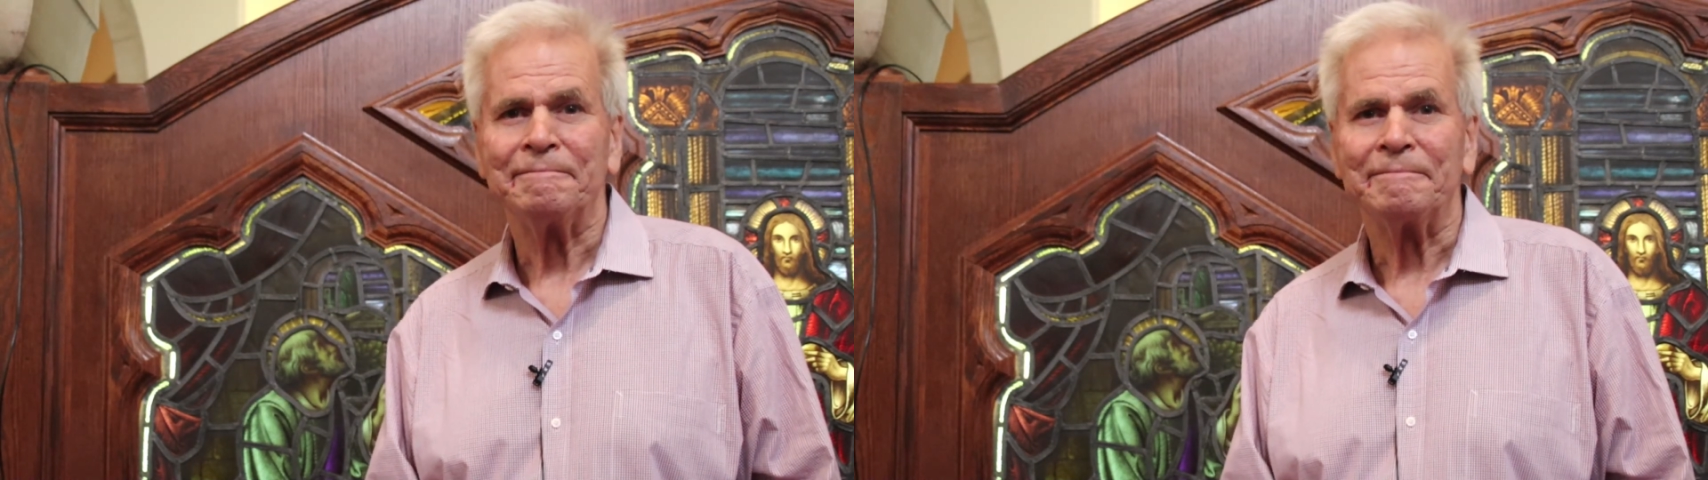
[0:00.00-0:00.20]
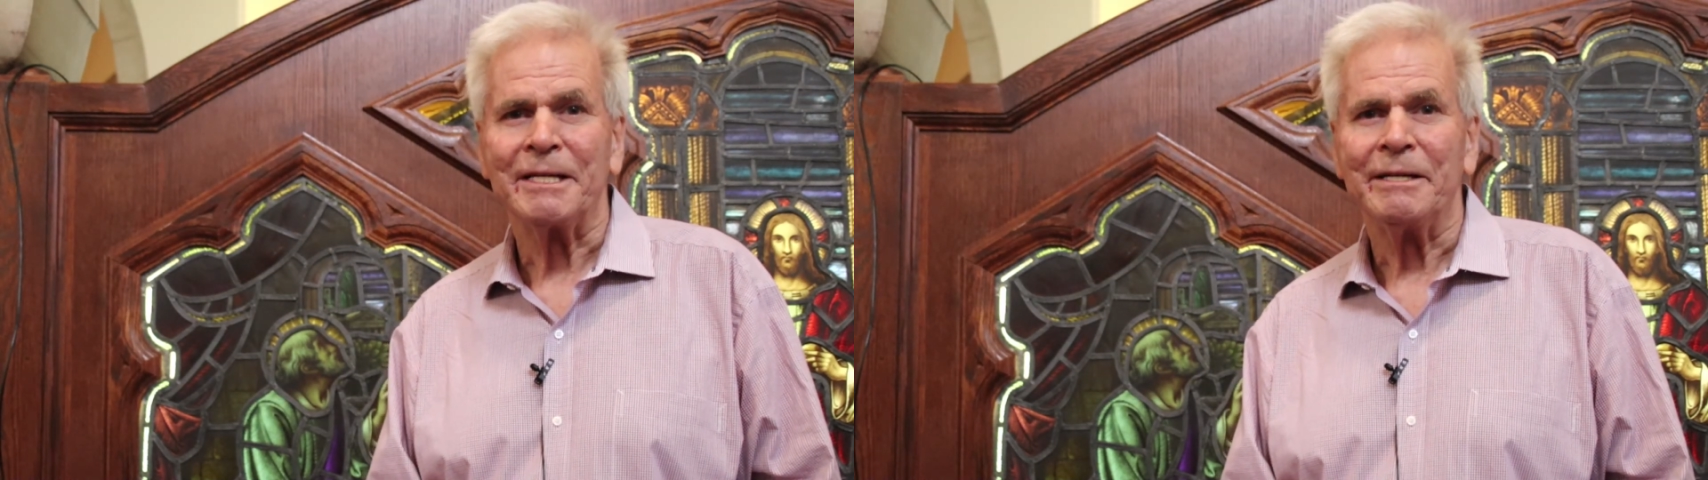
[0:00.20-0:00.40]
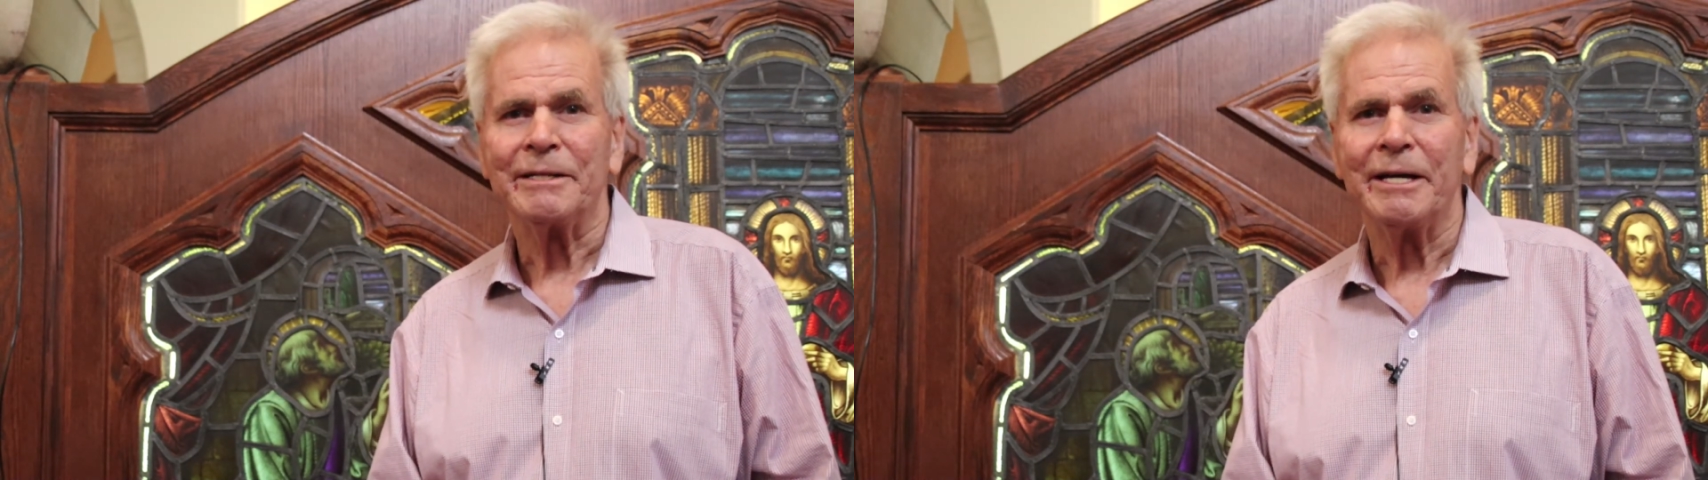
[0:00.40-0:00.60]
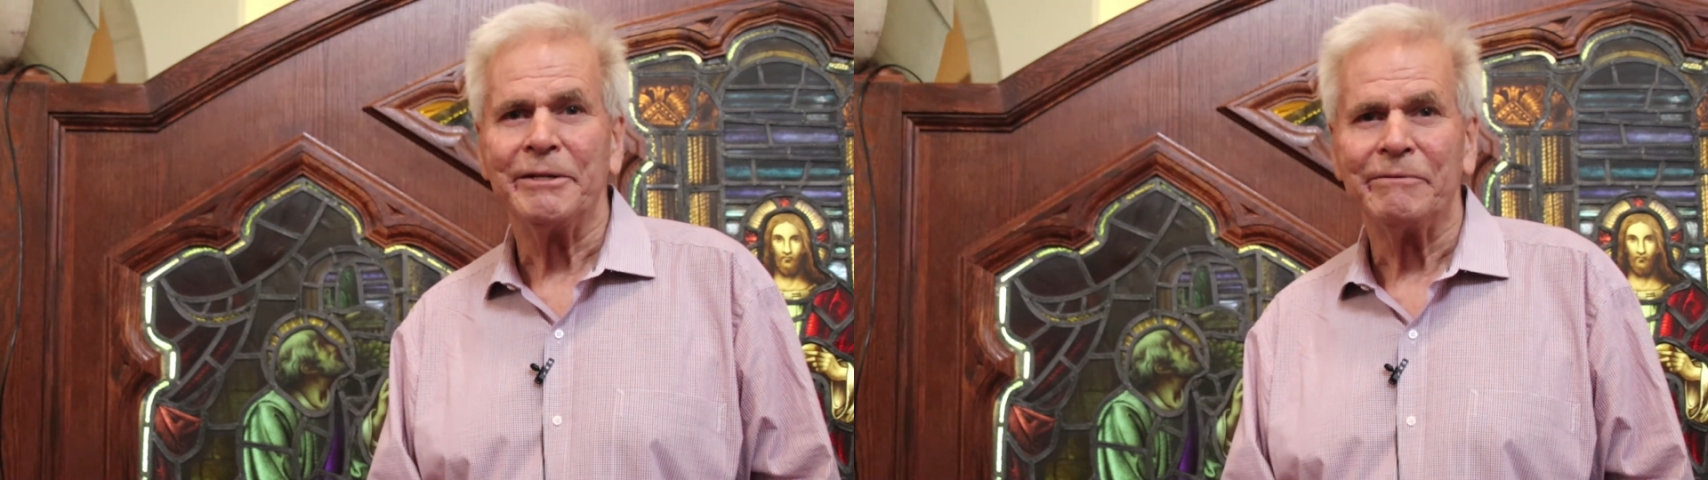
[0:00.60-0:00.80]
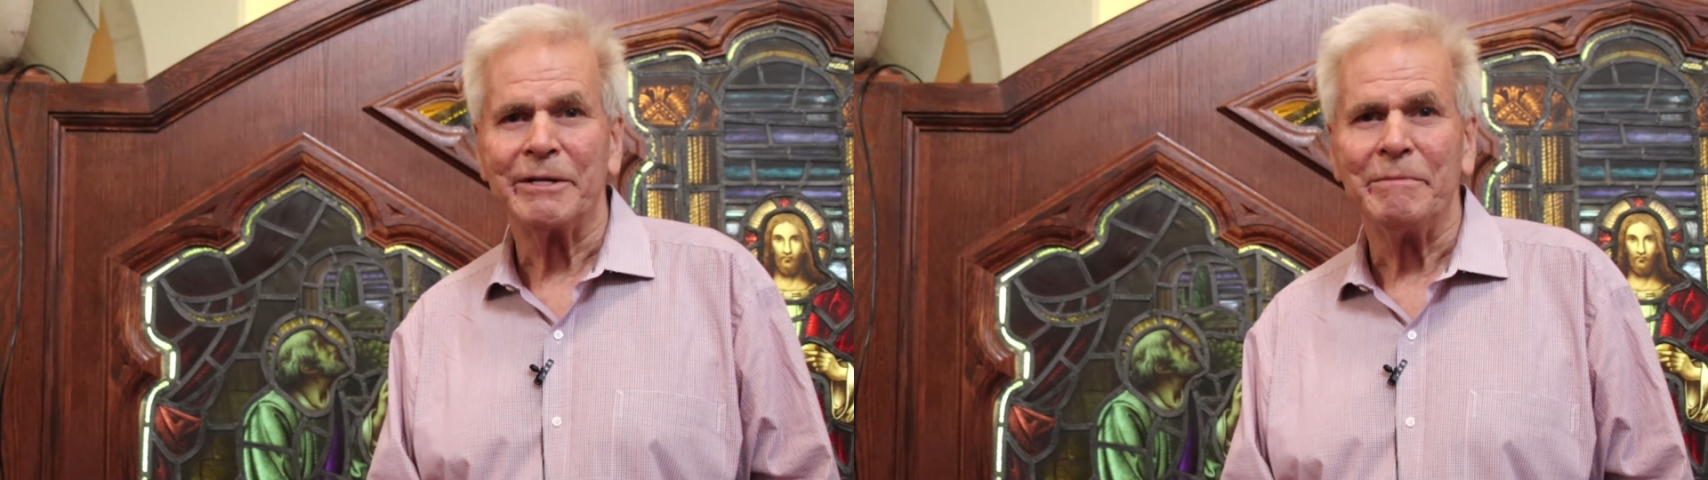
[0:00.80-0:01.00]
Thank you very
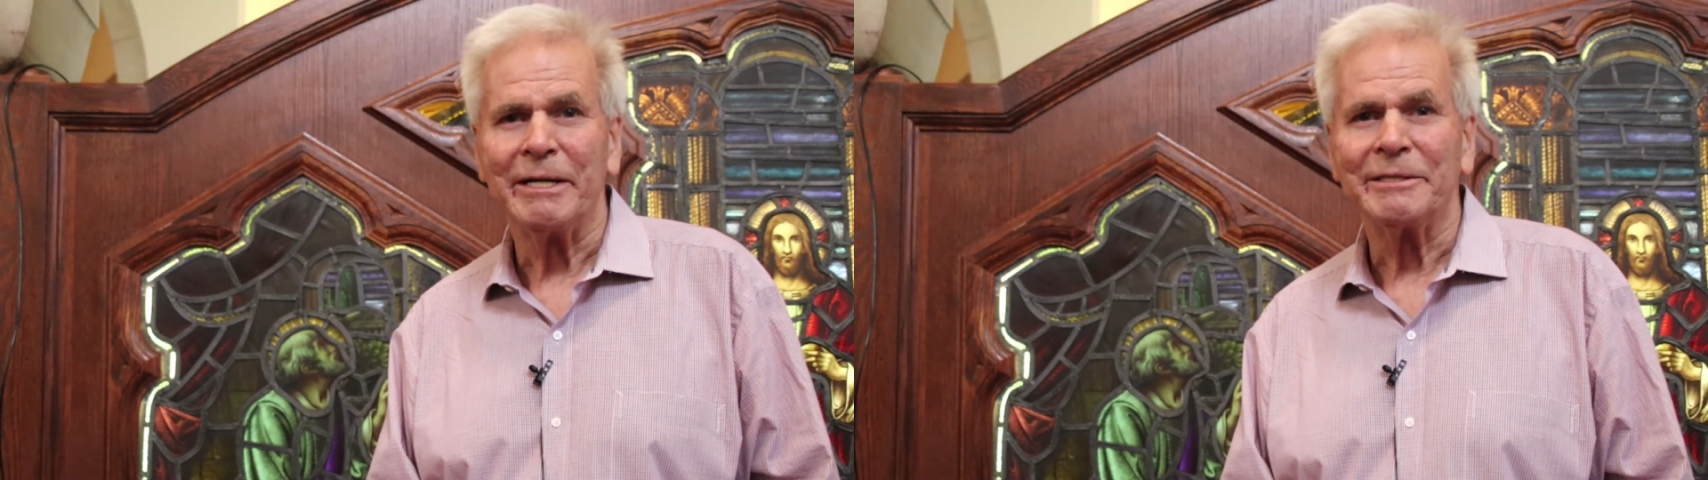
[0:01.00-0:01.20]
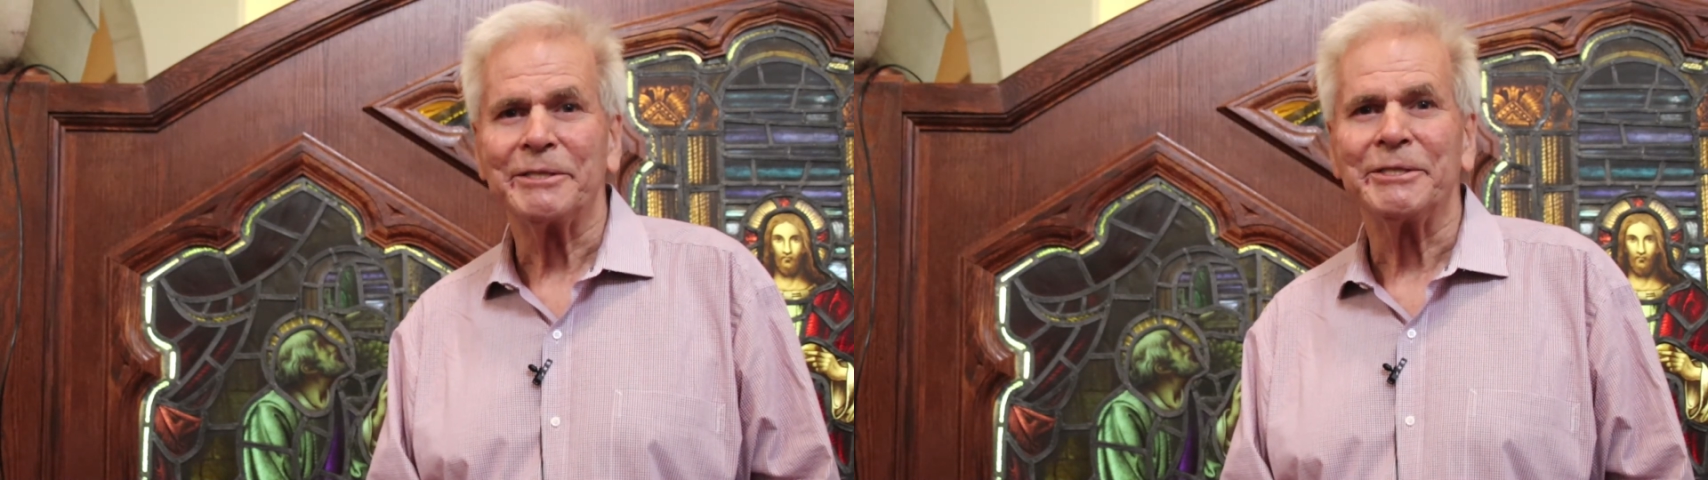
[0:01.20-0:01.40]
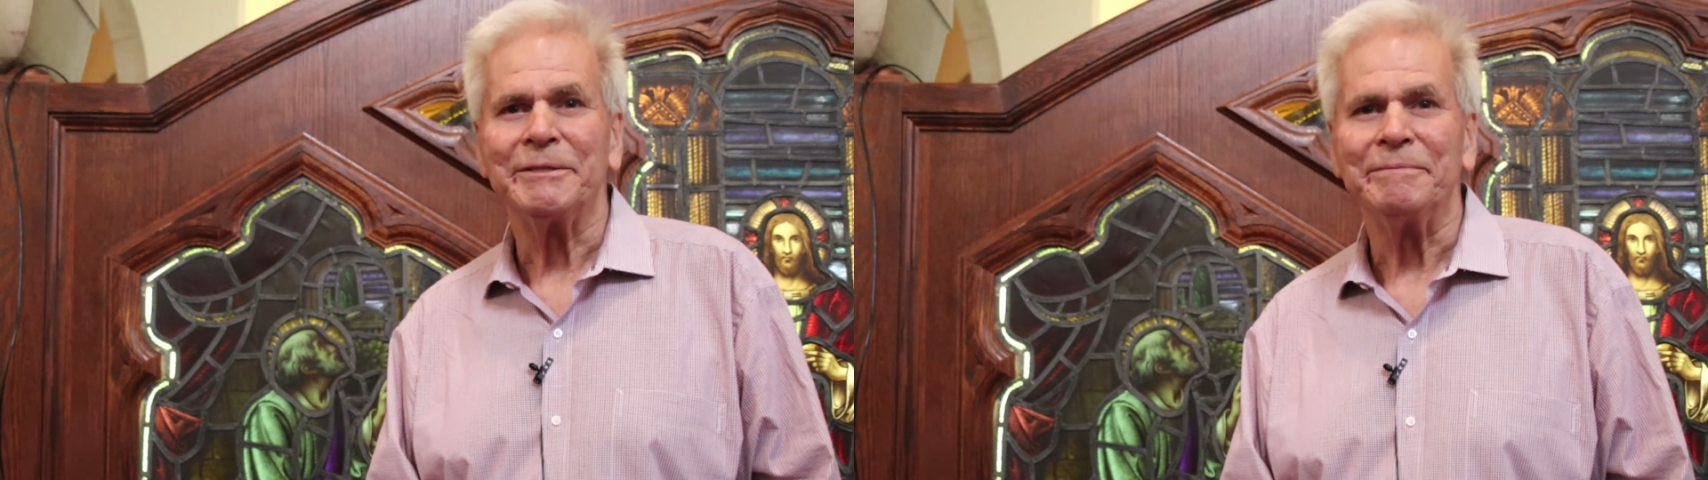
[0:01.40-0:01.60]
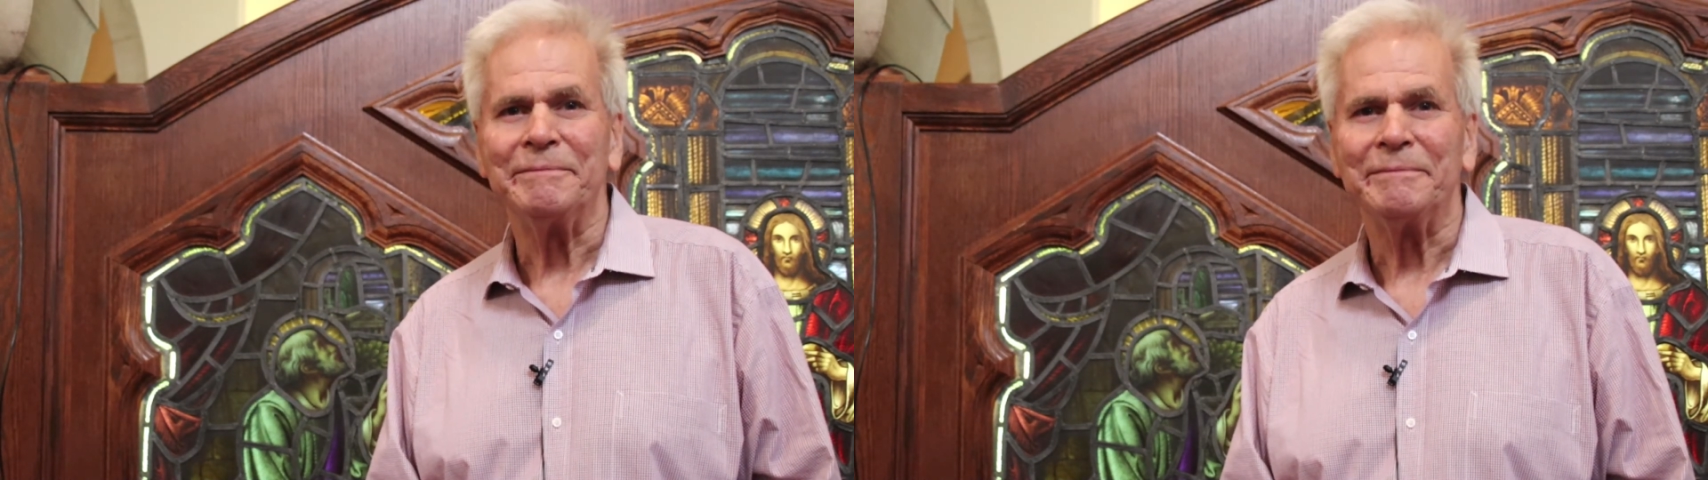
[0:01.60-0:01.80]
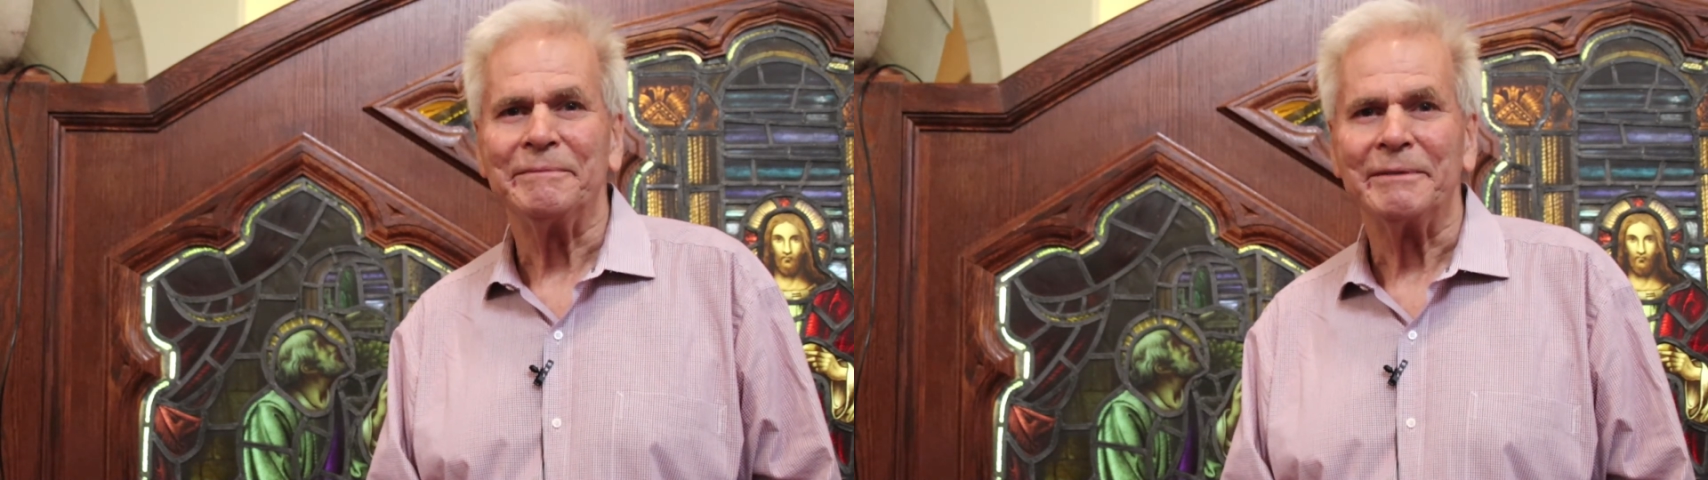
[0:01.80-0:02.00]
much, and